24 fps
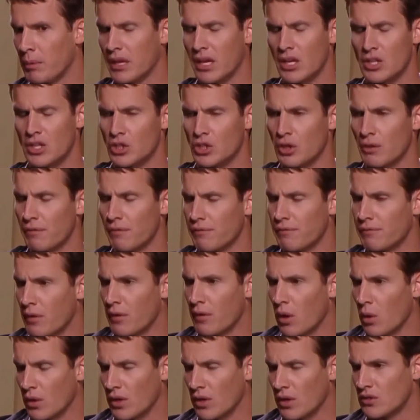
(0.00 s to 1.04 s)
Because you're
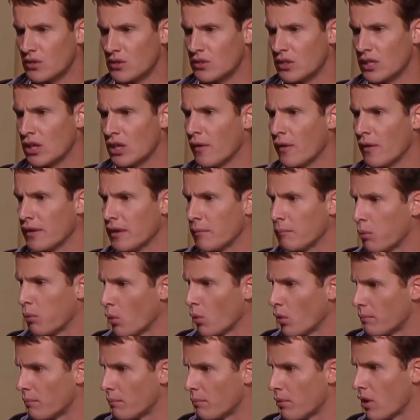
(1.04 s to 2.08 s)
focusing on the
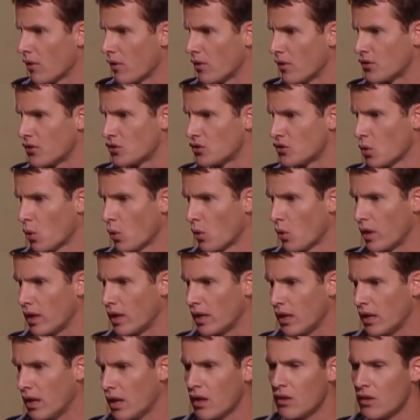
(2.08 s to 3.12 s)
important part of the
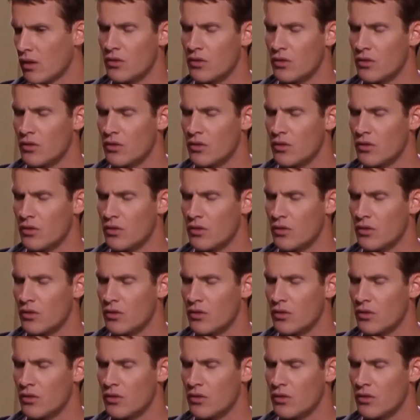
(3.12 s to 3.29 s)
story.